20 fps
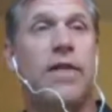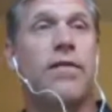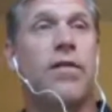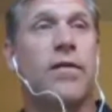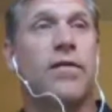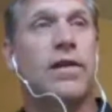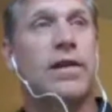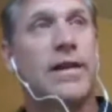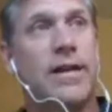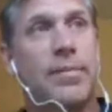
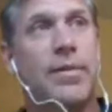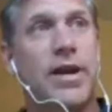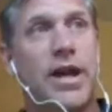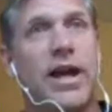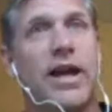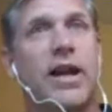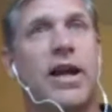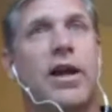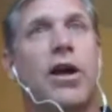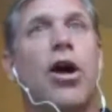
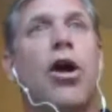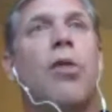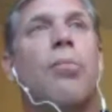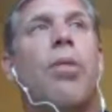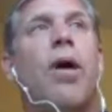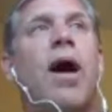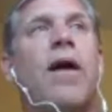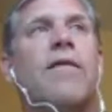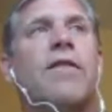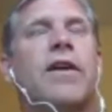eliminating
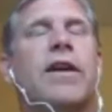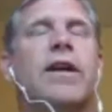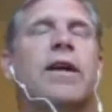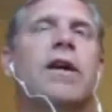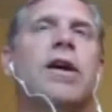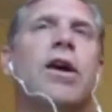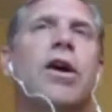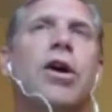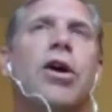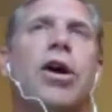poverty.
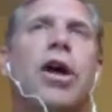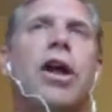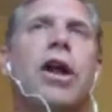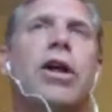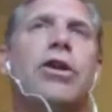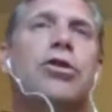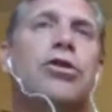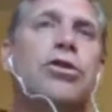And you